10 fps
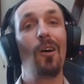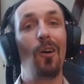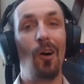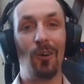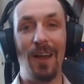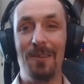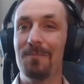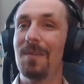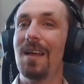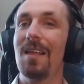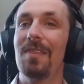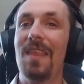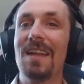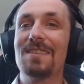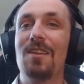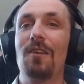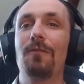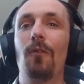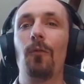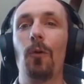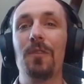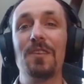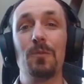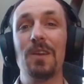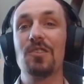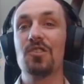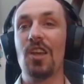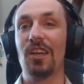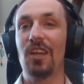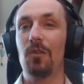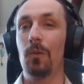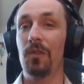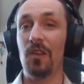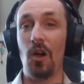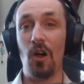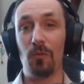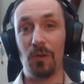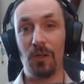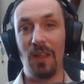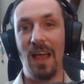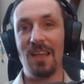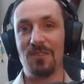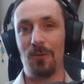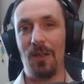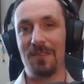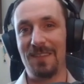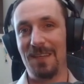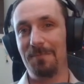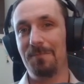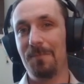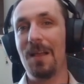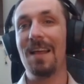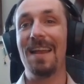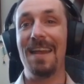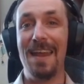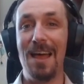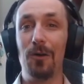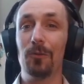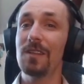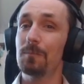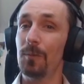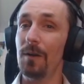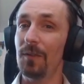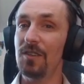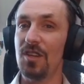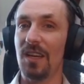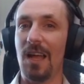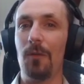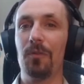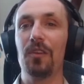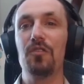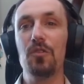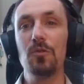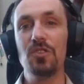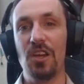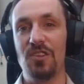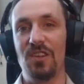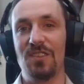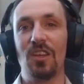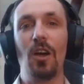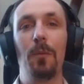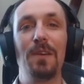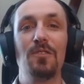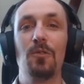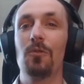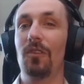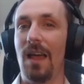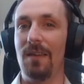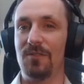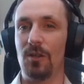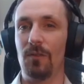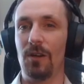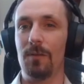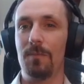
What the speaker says: Alright, that's enough for this week's check-in with the Unreal Azeroth team. Now let's briefly check out the new changes coming to the live server.